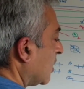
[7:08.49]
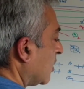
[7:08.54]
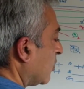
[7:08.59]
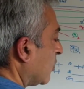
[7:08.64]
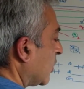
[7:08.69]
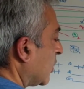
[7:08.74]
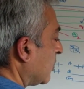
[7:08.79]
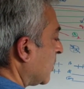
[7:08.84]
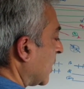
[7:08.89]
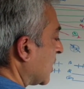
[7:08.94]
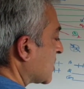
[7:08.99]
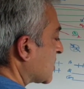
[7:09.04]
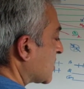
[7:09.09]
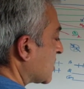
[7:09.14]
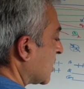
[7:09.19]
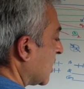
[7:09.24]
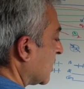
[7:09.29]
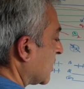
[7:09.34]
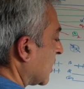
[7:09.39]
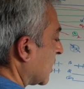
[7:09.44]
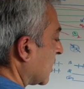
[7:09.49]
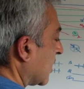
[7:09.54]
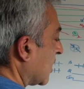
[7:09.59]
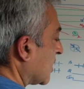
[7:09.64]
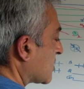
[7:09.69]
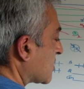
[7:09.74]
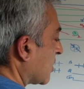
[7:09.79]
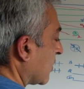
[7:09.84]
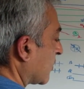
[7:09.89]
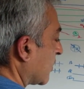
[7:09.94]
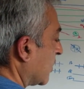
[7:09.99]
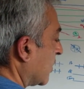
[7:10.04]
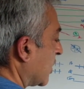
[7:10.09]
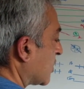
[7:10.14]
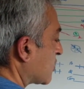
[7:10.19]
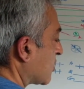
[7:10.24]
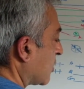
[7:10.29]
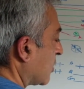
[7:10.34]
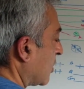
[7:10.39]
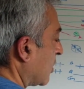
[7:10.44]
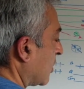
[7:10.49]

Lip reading: we may say that it's of the nature